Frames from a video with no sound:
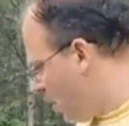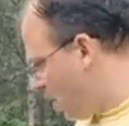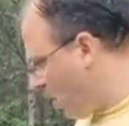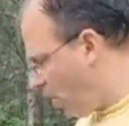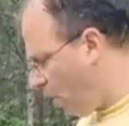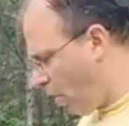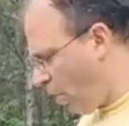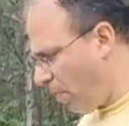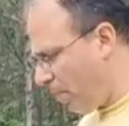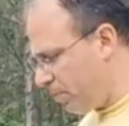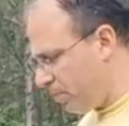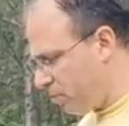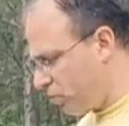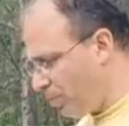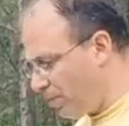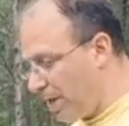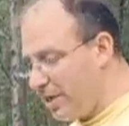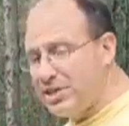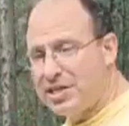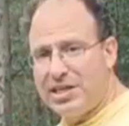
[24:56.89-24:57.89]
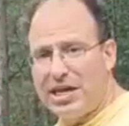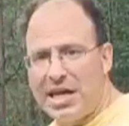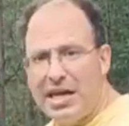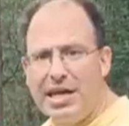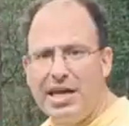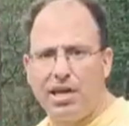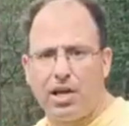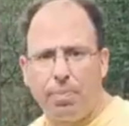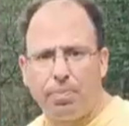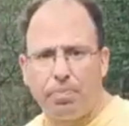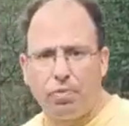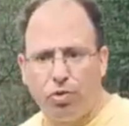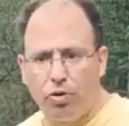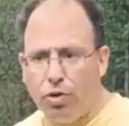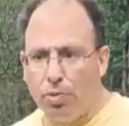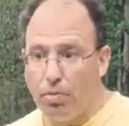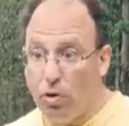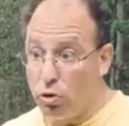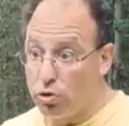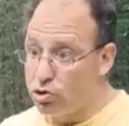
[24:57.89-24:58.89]
So that's going to heat up
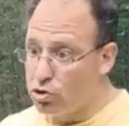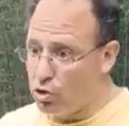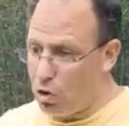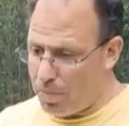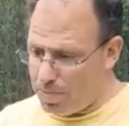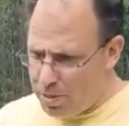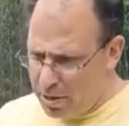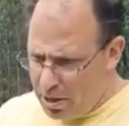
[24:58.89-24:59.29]
the most. So